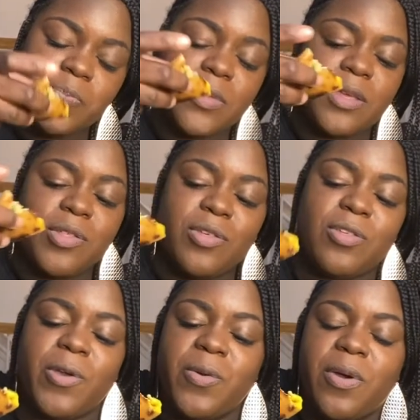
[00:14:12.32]
Let's just
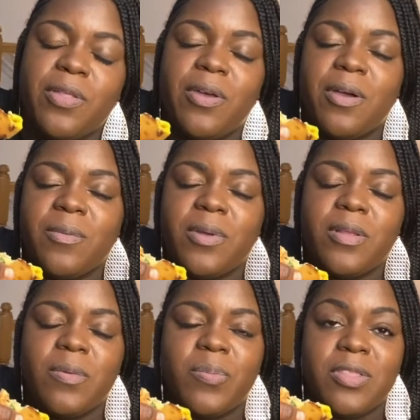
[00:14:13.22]
show you all the hard work that
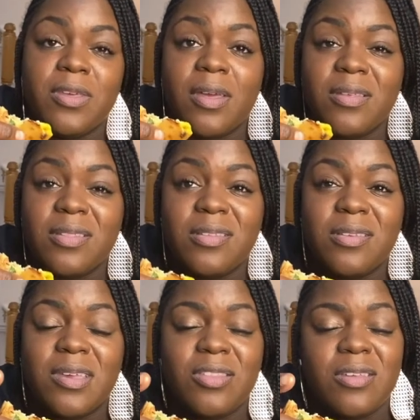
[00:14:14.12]
we put together in this
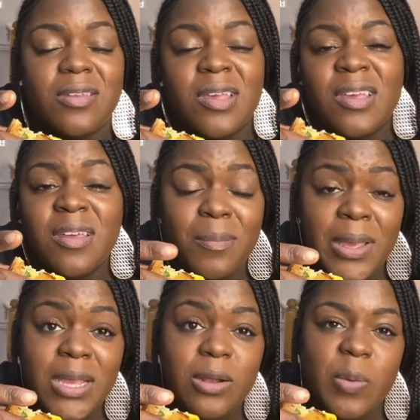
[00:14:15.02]
kitchen.
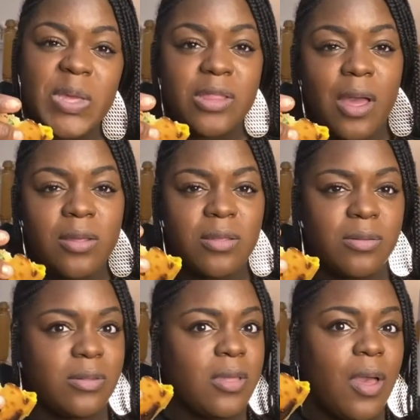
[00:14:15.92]
Making homemade
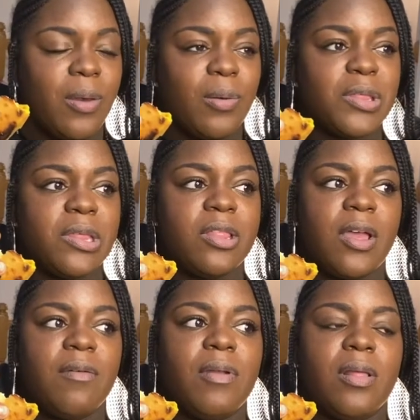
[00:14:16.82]
tacos is
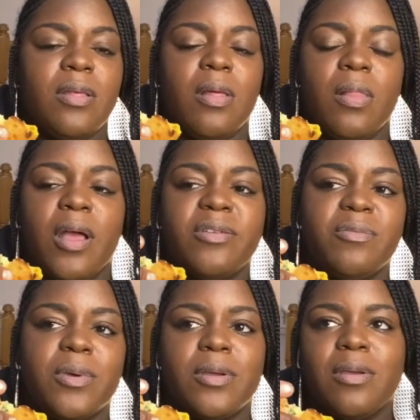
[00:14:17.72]
definitely a lot of
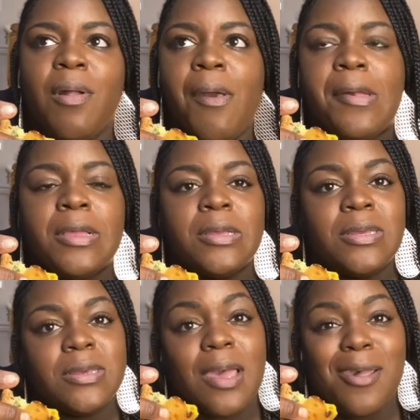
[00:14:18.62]
work,
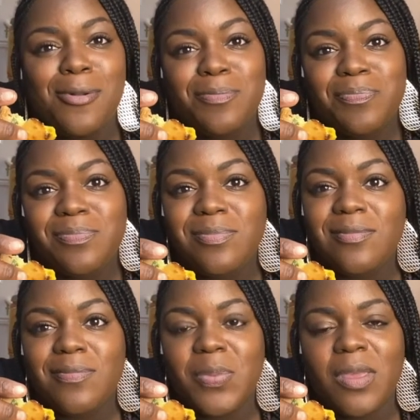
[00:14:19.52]
um,
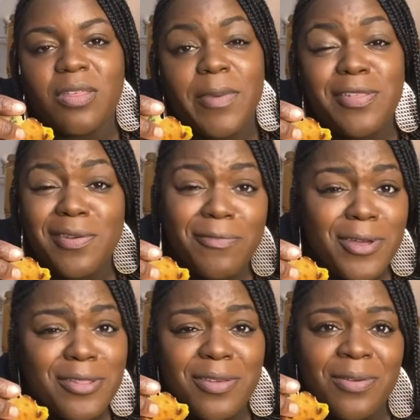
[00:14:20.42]
especially for
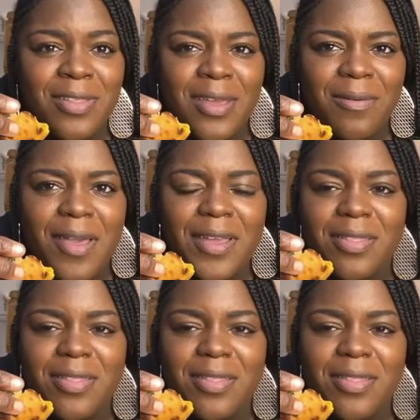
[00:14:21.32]
a Tuesday, right?